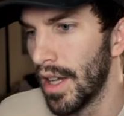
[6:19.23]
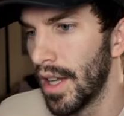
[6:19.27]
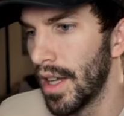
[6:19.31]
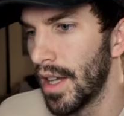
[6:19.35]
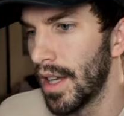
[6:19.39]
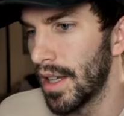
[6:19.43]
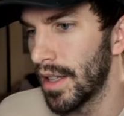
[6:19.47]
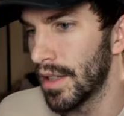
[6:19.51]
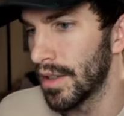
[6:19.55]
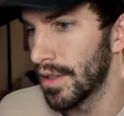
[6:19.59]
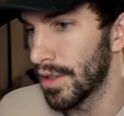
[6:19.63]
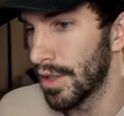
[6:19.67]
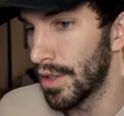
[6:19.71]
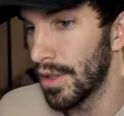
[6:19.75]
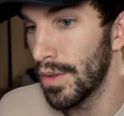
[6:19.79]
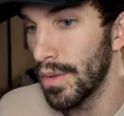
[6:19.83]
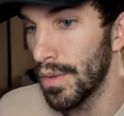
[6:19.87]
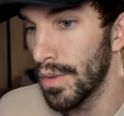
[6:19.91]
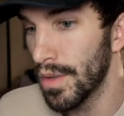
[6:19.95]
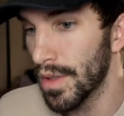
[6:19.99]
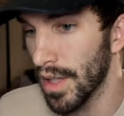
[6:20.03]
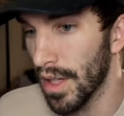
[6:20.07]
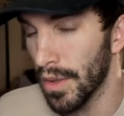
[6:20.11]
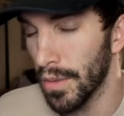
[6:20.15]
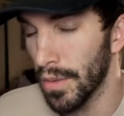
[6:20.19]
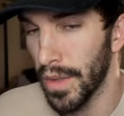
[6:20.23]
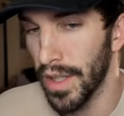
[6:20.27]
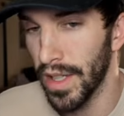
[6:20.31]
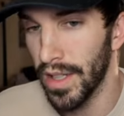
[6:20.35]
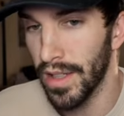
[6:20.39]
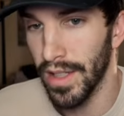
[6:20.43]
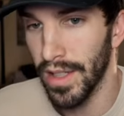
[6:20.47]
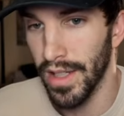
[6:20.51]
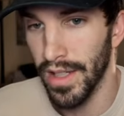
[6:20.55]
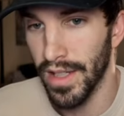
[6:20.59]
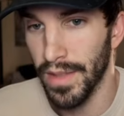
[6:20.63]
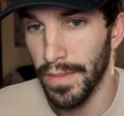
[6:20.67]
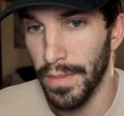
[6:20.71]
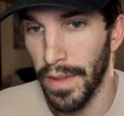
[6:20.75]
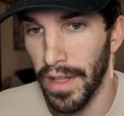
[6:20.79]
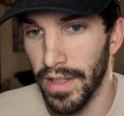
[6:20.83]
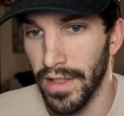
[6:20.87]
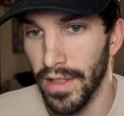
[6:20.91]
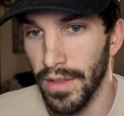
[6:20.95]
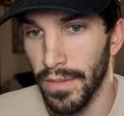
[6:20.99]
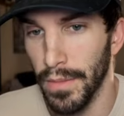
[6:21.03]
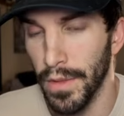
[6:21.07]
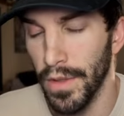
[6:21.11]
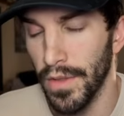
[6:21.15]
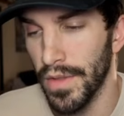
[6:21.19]
and use our weekly
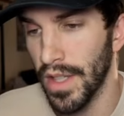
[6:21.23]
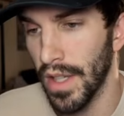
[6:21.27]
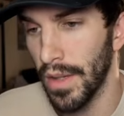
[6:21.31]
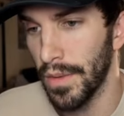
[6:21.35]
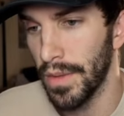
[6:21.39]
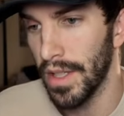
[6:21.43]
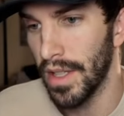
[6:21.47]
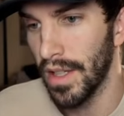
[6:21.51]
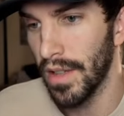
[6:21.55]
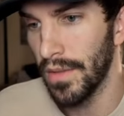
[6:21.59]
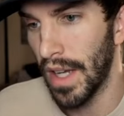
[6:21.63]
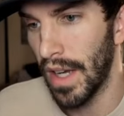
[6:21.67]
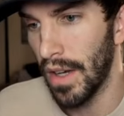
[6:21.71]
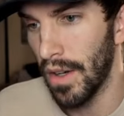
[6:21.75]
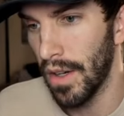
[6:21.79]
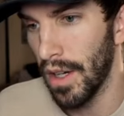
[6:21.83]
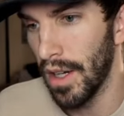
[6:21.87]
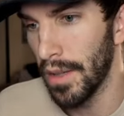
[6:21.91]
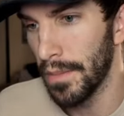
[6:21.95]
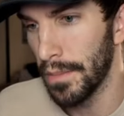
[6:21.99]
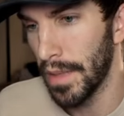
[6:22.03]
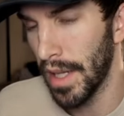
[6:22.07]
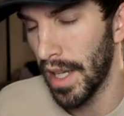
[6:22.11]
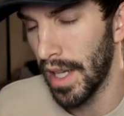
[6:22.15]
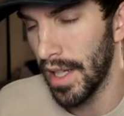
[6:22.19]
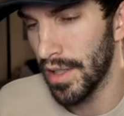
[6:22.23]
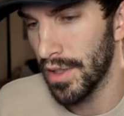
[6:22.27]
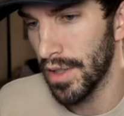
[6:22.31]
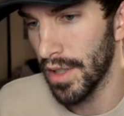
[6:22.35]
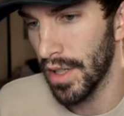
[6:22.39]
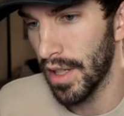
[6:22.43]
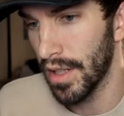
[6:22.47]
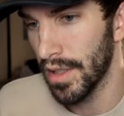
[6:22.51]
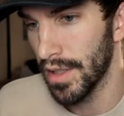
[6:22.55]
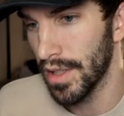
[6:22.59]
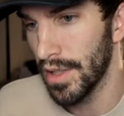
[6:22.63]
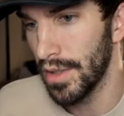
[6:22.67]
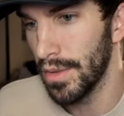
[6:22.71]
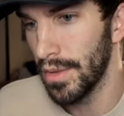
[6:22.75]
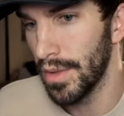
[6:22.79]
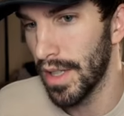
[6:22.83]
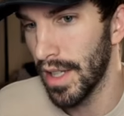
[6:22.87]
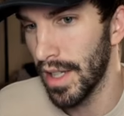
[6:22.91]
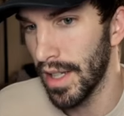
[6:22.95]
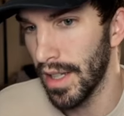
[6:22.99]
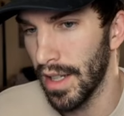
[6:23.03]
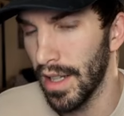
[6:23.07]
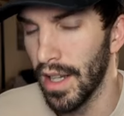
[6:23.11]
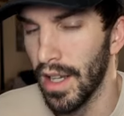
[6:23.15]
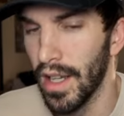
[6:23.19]
expected moves that we give out on Patreon to
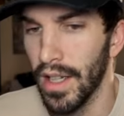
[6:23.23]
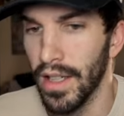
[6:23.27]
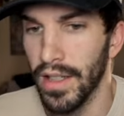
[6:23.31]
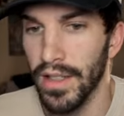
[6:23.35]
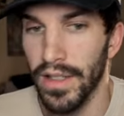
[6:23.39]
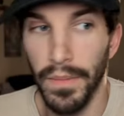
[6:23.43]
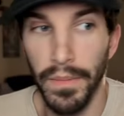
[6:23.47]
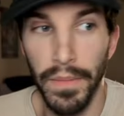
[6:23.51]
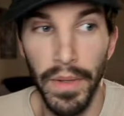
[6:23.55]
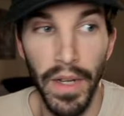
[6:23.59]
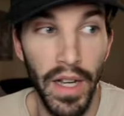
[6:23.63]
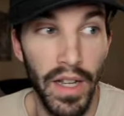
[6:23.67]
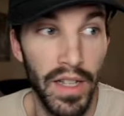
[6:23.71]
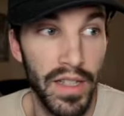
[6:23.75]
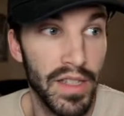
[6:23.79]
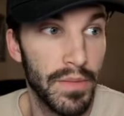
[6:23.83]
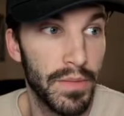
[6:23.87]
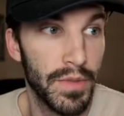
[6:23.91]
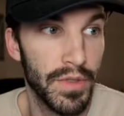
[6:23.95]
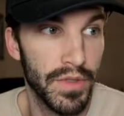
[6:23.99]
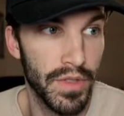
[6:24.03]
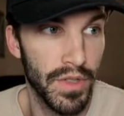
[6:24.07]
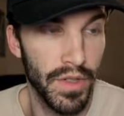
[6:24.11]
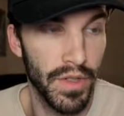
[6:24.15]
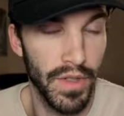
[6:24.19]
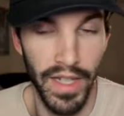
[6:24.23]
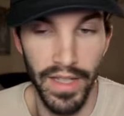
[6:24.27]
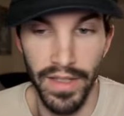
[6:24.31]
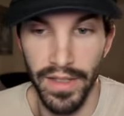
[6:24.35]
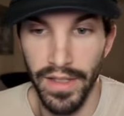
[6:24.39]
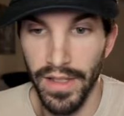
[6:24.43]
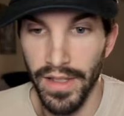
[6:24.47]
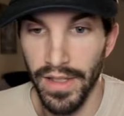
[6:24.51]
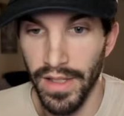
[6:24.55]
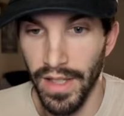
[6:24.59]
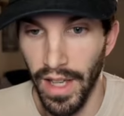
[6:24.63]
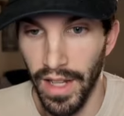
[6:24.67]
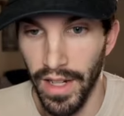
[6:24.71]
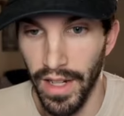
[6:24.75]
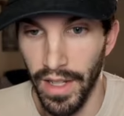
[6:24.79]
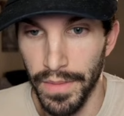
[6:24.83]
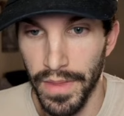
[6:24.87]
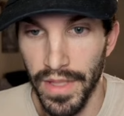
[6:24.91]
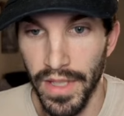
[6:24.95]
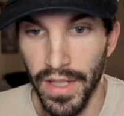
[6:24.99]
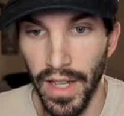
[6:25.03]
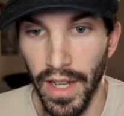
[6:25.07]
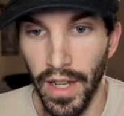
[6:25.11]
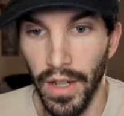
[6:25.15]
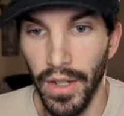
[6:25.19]
get some possible trade
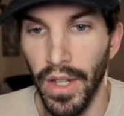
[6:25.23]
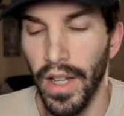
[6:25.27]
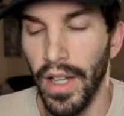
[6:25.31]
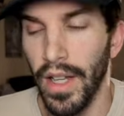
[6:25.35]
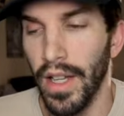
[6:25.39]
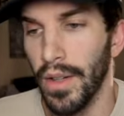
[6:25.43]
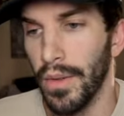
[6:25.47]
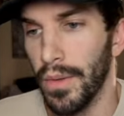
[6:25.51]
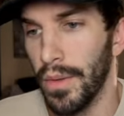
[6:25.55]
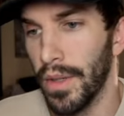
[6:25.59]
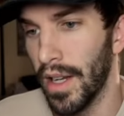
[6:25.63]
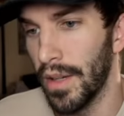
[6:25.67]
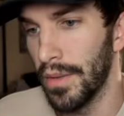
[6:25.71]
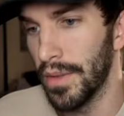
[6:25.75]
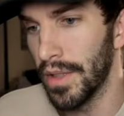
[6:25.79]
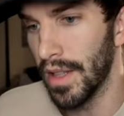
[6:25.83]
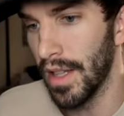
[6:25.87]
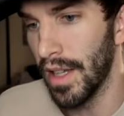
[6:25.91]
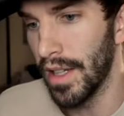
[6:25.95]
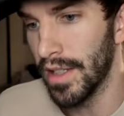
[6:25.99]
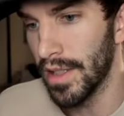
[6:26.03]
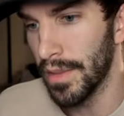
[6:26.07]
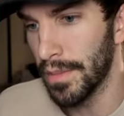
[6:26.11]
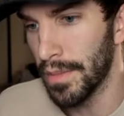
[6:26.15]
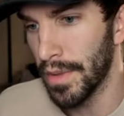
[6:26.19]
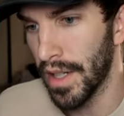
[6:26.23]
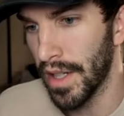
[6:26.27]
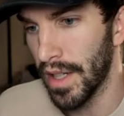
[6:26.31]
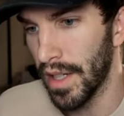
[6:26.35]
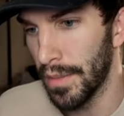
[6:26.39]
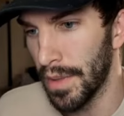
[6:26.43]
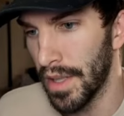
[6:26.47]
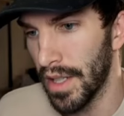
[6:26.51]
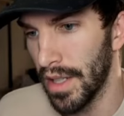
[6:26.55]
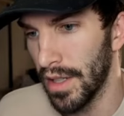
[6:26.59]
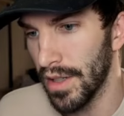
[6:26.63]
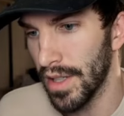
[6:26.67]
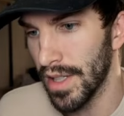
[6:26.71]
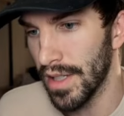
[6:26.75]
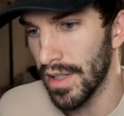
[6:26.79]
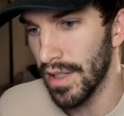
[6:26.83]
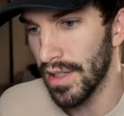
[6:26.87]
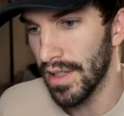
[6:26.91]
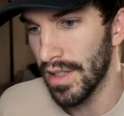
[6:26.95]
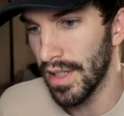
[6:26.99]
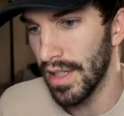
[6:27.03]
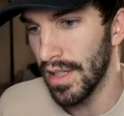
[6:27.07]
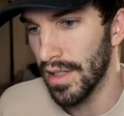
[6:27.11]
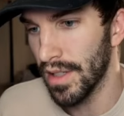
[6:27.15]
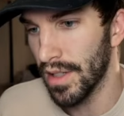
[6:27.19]
setups. Now, what I would like to to bring up here is
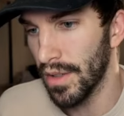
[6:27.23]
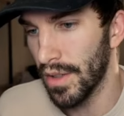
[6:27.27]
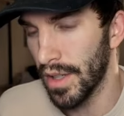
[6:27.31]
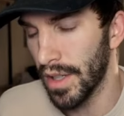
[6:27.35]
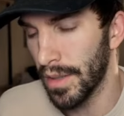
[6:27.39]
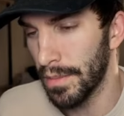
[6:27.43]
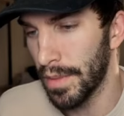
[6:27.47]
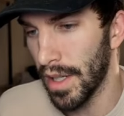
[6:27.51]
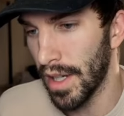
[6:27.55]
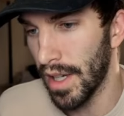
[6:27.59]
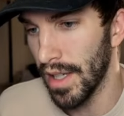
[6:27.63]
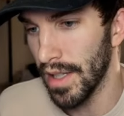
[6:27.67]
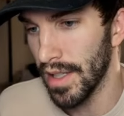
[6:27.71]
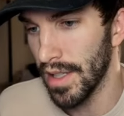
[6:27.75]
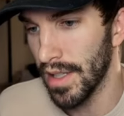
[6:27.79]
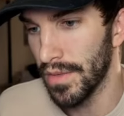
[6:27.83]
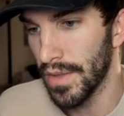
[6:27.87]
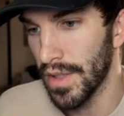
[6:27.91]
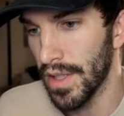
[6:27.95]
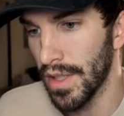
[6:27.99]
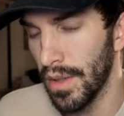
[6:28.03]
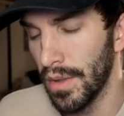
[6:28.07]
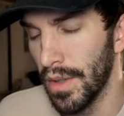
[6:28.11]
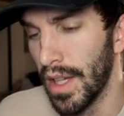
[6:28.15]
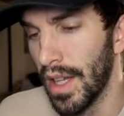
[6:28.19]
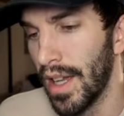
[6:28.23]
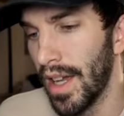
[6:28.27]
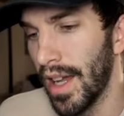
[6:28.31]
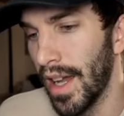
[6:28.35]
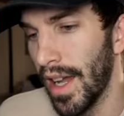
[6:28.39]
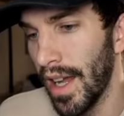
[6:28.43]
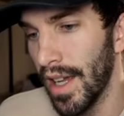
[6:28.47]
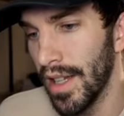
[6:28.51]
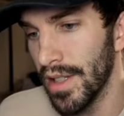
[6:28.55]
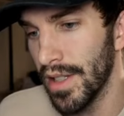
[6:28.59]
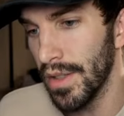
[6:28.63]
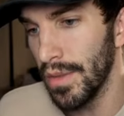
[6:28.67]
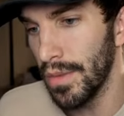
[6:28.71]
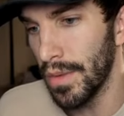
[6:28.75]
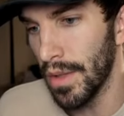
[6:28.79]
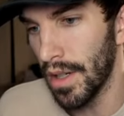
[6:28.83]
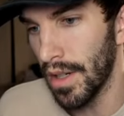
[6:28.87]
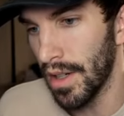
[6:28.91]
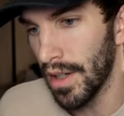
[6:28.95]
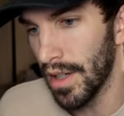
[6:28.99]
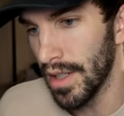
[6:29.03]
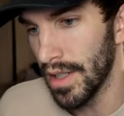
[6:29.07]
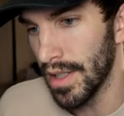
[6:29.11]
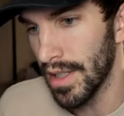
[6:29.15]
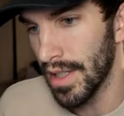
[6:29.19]
this is going positive. So as you
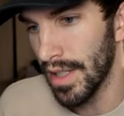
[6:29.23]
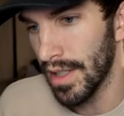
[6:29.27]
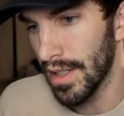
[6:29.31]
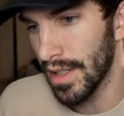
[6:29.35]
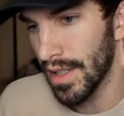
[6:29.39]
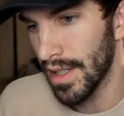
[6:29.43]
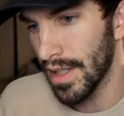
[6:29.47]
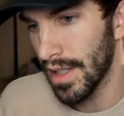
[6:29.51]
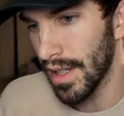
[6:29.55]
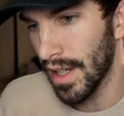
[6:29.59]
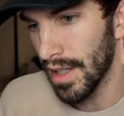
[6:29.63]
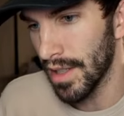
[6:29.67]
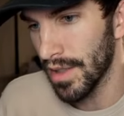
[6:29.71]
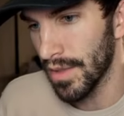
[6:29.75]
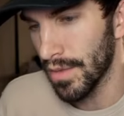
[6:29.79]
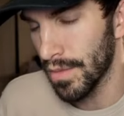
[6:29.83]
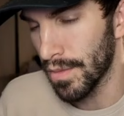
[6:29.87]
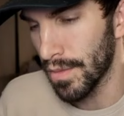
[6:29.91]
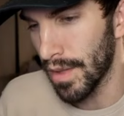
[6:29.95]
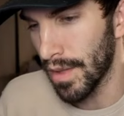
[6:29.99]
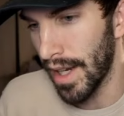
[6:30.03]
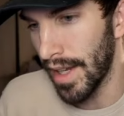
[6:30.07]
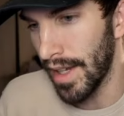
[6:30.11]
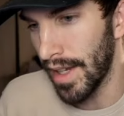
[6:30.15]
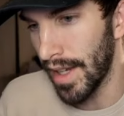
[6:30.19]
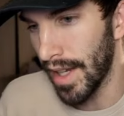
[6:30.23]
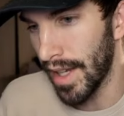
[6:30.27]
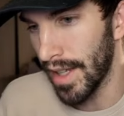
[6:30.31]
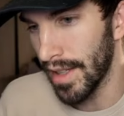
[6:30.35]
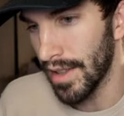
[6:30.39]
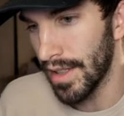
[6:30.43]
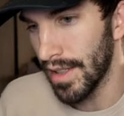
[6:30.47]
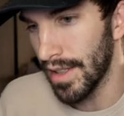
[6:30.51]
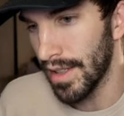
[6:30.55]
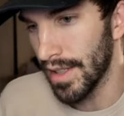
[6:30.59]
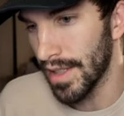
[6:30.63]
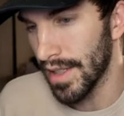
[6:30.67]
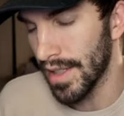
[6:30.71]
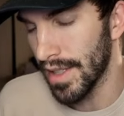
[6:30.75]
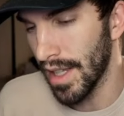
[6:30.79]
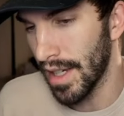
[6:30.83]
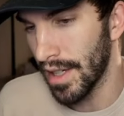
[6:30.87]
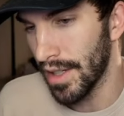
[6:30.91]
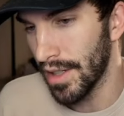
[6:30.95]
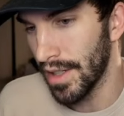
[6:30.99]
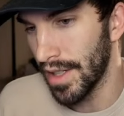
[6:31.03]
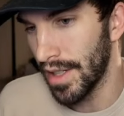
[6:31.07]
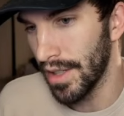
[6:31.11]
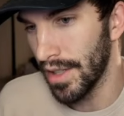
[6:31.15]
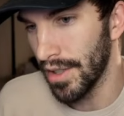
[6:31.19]
are seeing stocks right at the
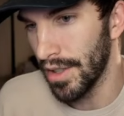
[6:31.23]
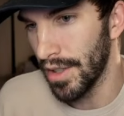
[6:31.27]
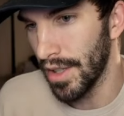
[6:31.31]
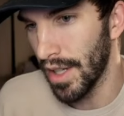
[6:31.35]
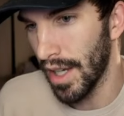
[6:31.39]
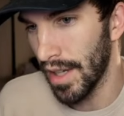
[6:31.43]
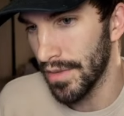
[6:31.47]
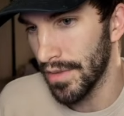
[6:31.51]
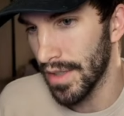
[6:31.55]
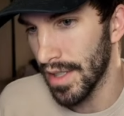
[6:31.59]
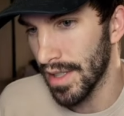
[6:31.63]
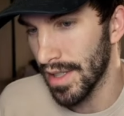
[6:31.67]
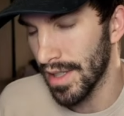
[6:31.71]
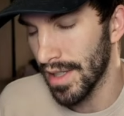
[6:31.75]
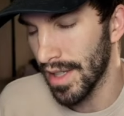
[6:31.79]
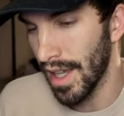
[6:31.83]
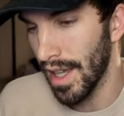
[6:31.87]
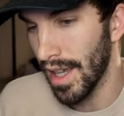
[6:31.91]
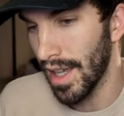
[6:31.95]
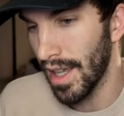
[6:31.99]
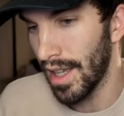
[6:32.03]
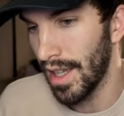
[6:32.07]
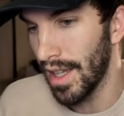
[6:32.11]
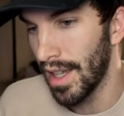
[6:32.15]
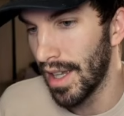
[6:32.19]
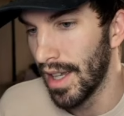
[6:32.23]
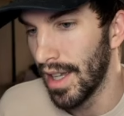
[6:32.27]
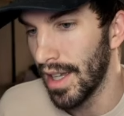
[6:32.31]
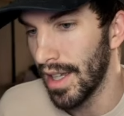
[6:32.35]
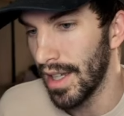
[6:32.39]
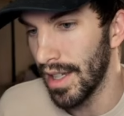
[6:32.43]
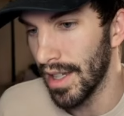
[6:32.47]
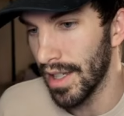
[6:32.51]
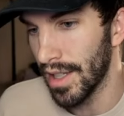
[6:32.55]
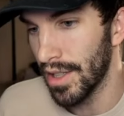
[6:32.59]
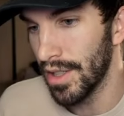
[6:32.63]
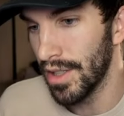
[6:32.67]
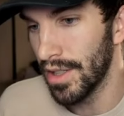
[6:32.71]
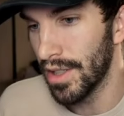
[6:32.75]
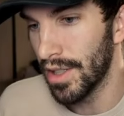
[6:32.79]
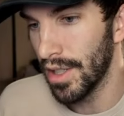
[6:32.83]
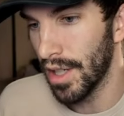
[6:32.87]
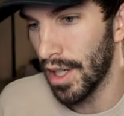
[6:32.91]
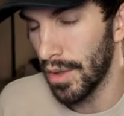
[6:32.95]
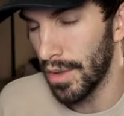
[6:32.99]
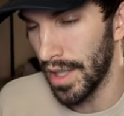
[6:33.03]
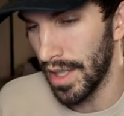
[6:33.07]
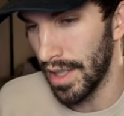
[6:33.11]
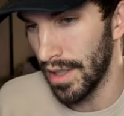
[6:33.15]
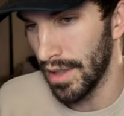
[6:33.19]
center here, you have to say it could
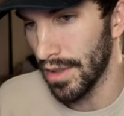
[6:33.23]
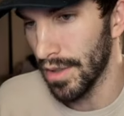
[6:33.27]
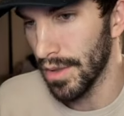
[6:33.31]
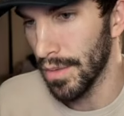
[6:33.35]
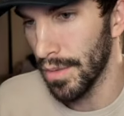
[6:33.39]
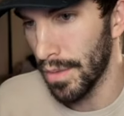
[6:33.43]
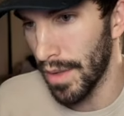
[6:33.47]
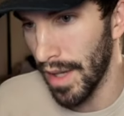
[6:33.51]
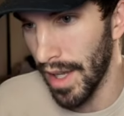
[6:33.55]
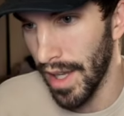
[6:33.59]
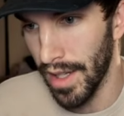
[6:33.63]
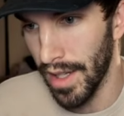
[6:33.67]
go either way,